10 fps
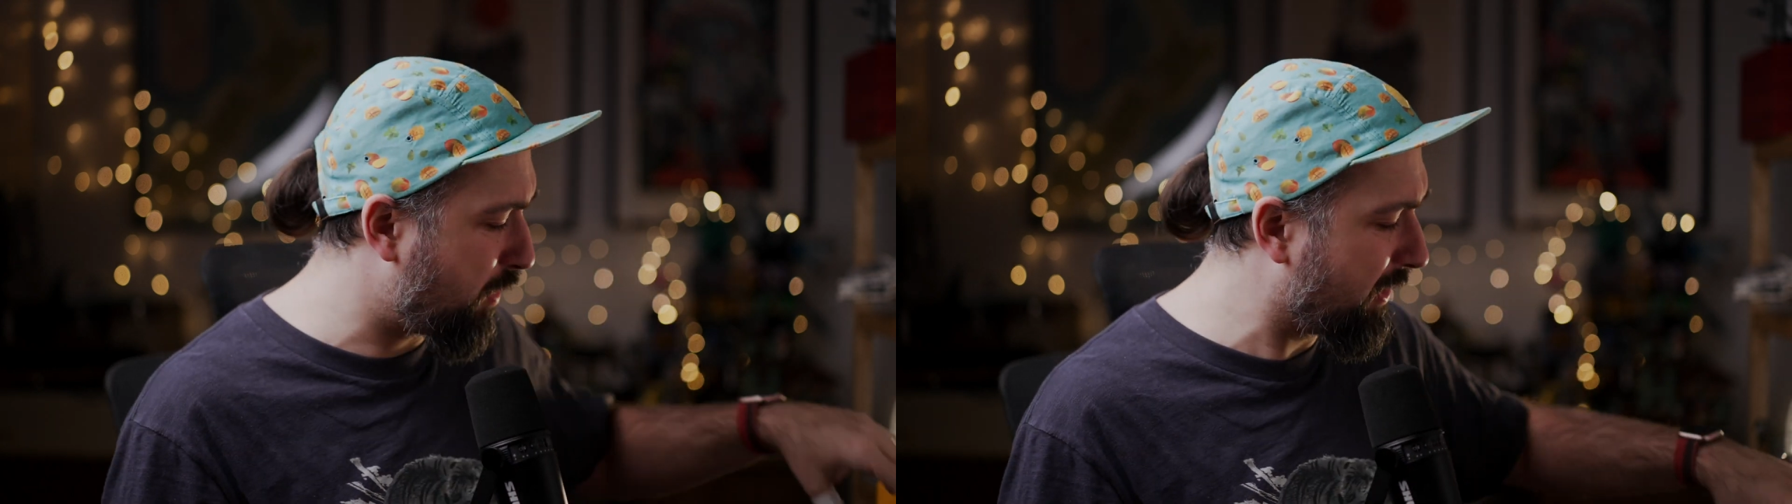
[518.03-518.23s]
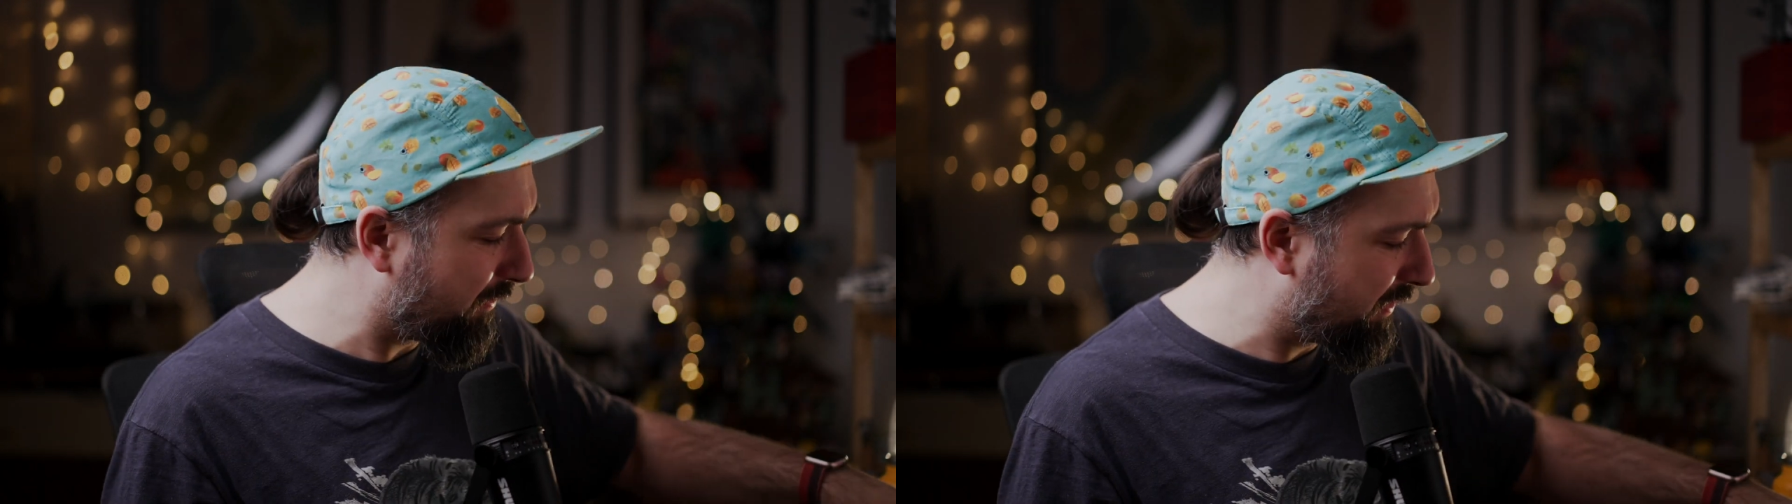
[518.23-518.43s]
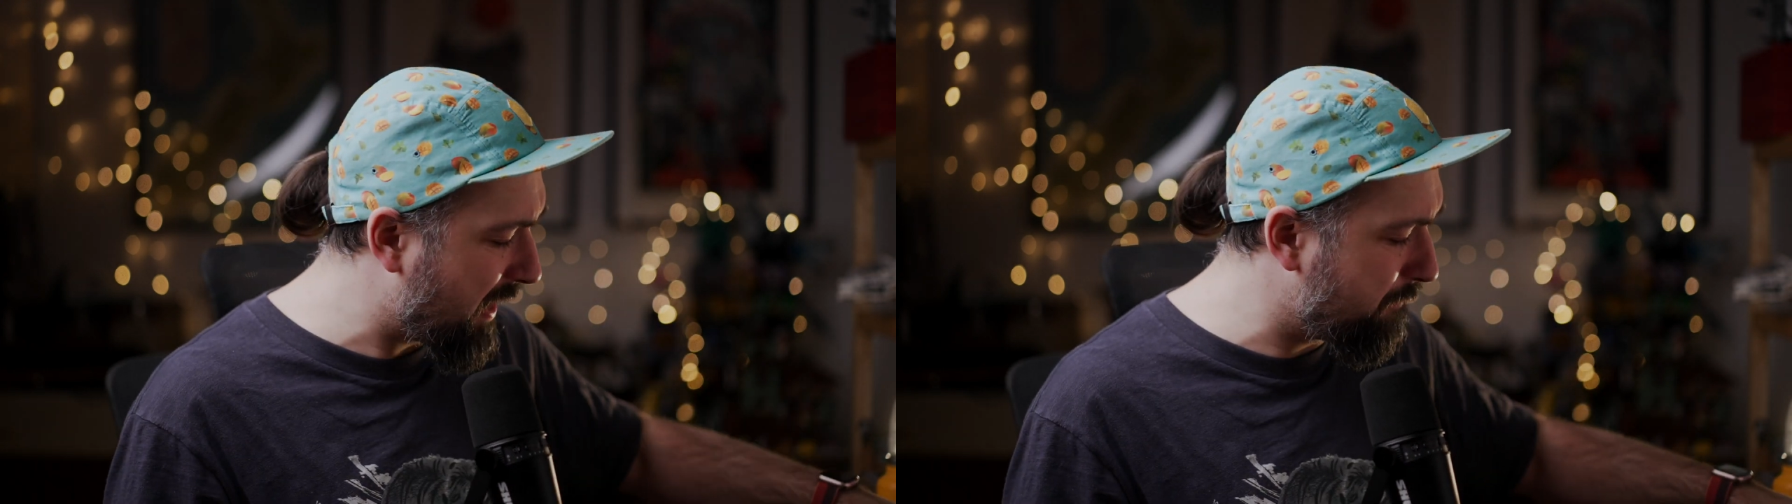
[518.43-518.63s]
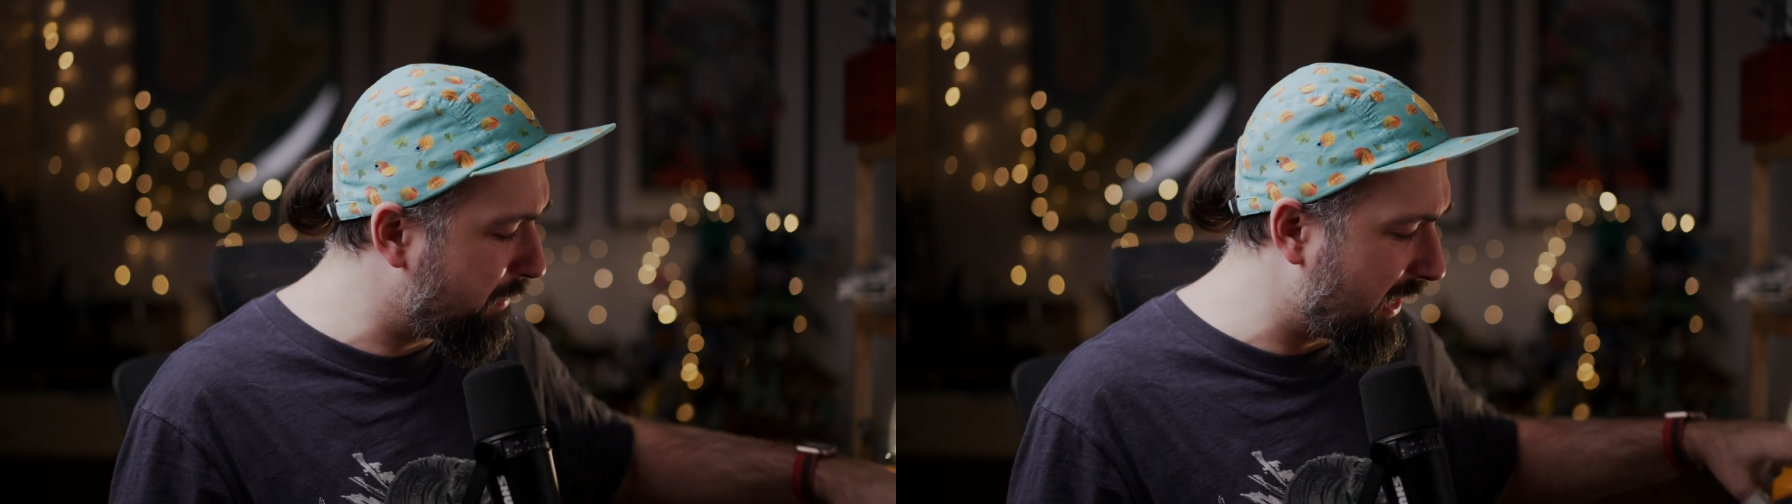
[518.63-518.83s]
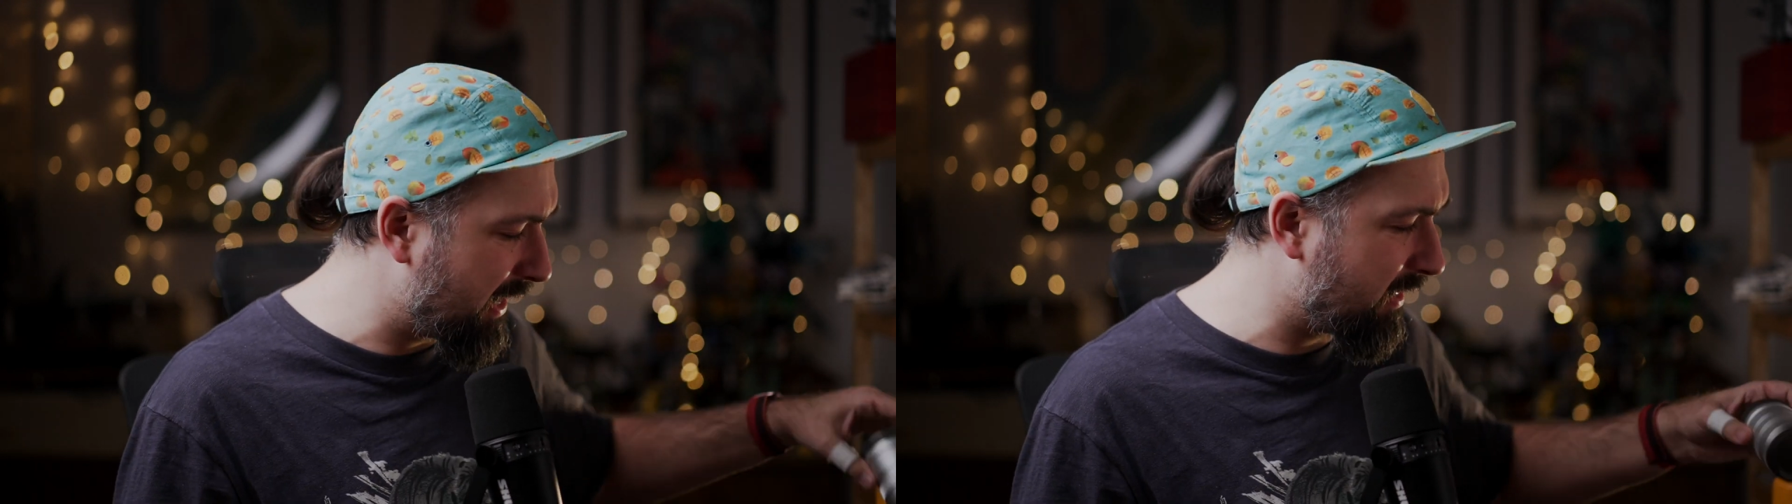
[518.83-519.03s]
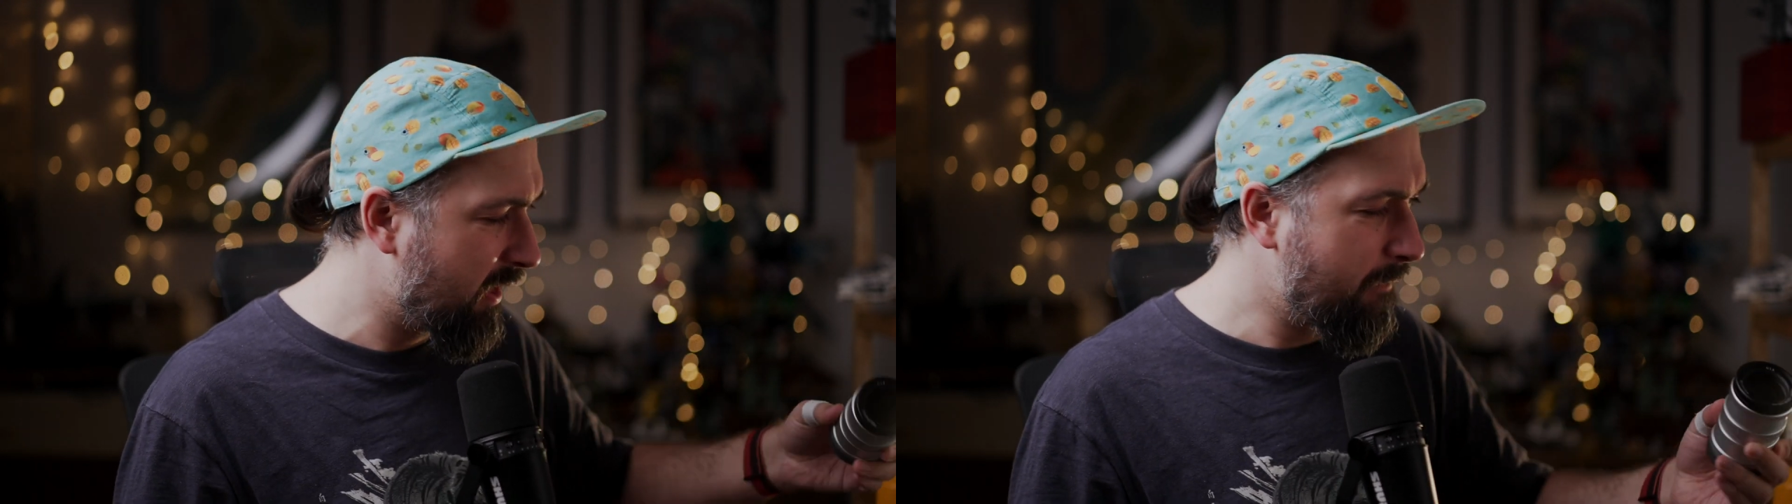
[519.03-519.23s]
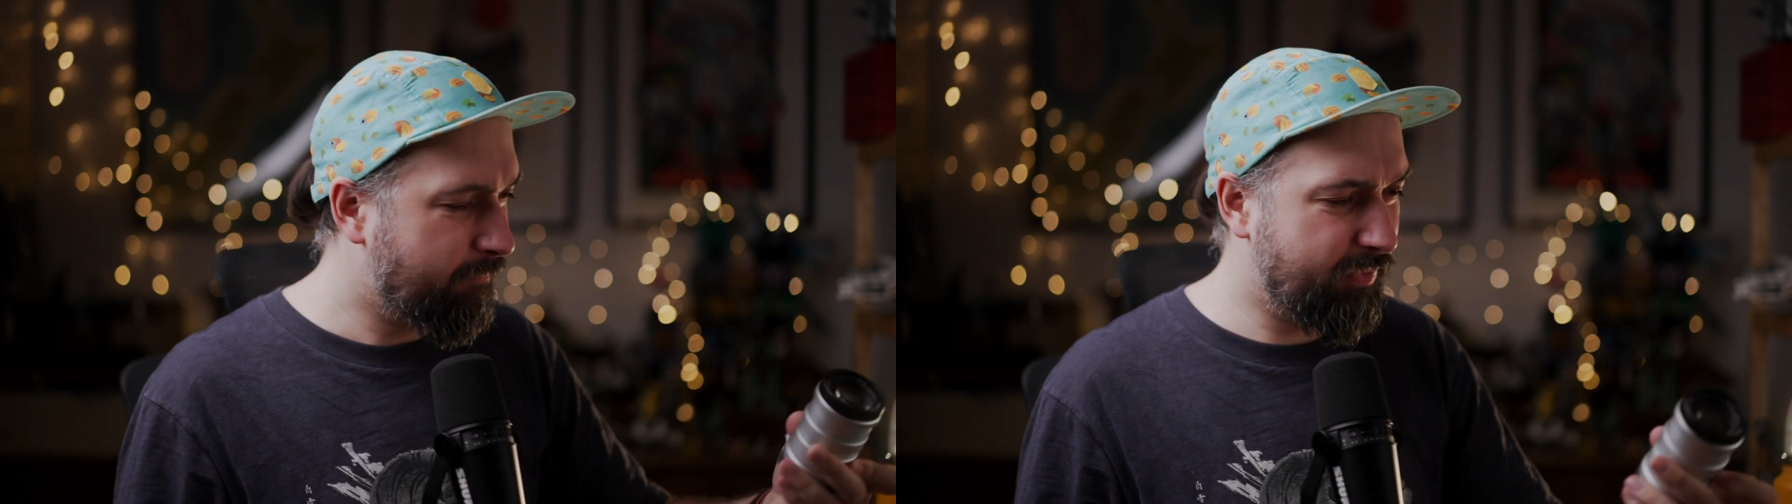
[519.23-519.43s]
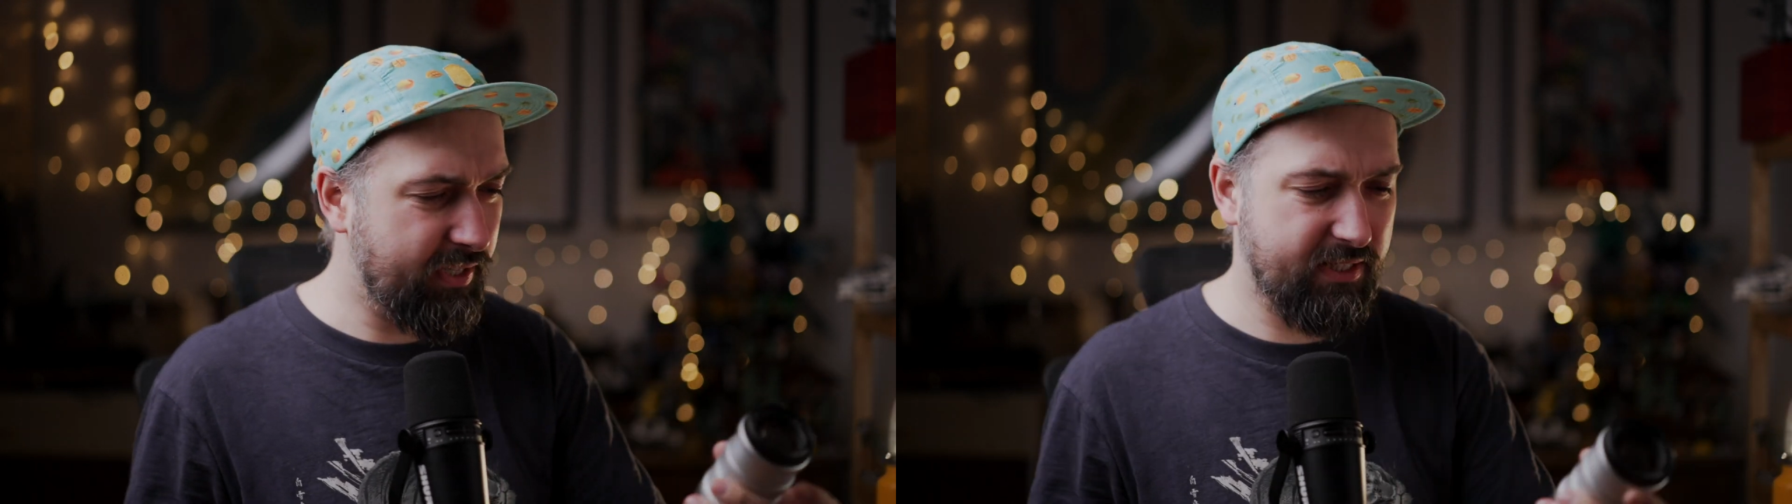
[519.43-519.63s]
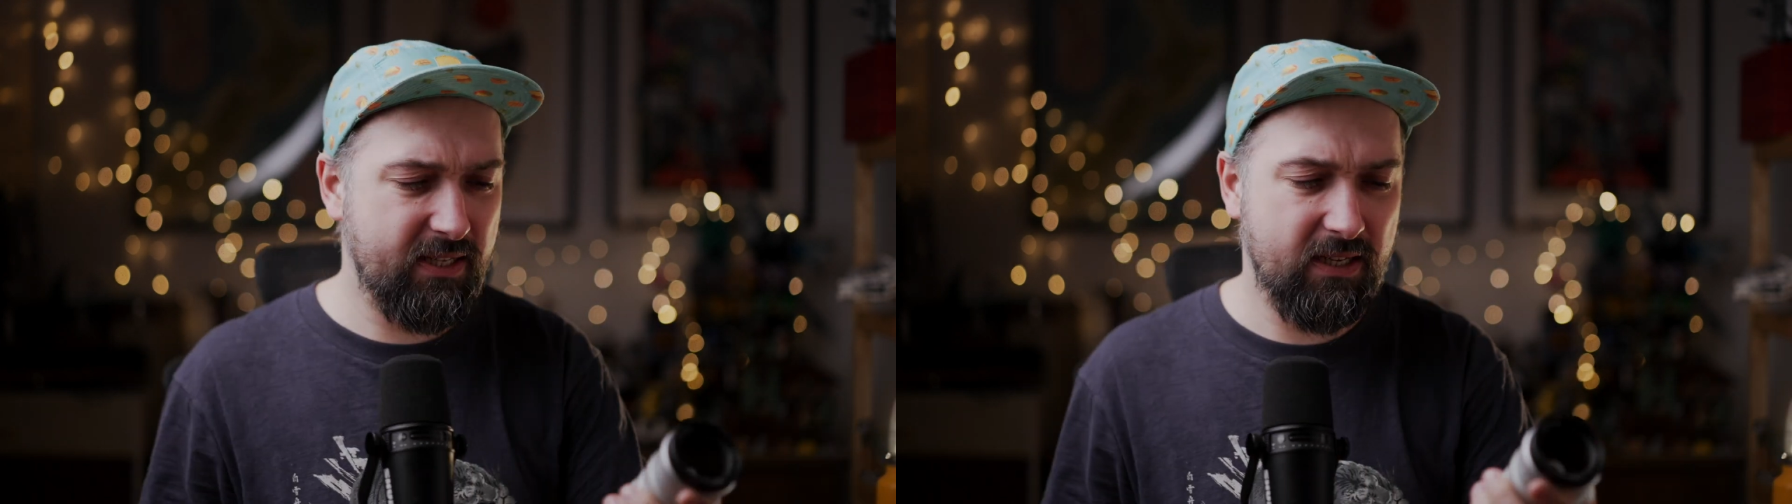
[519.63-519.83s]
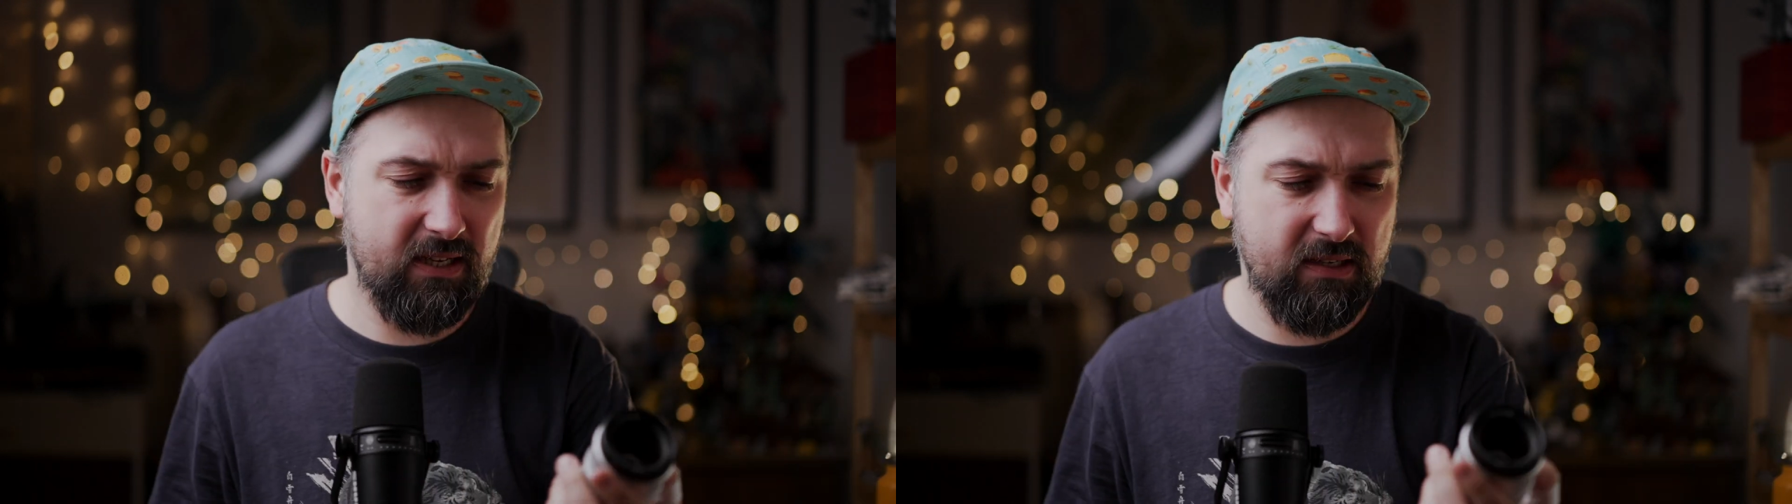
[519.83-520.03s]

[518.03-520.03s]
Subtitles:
One of them being this